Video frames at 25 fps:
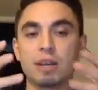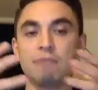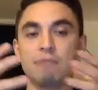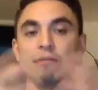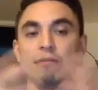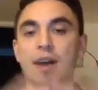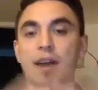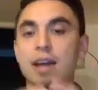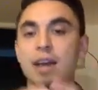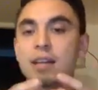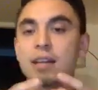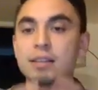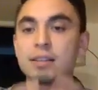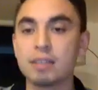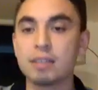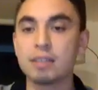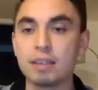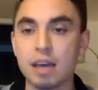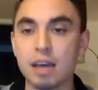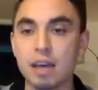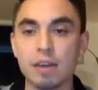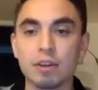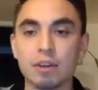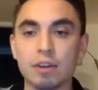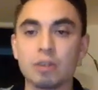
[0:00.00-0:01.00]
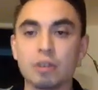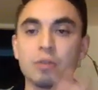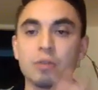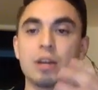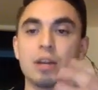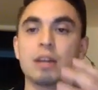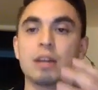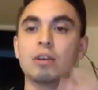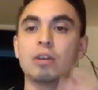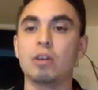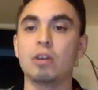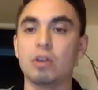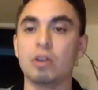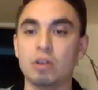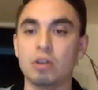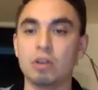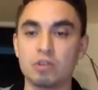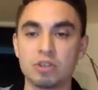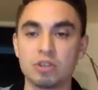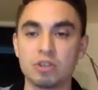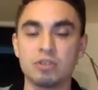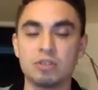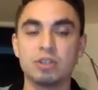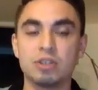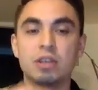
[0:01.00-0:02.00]
inviting together, creating
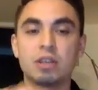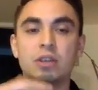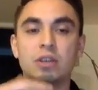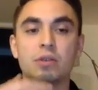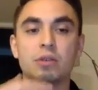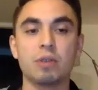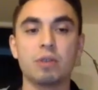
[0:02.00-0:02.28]
urgency,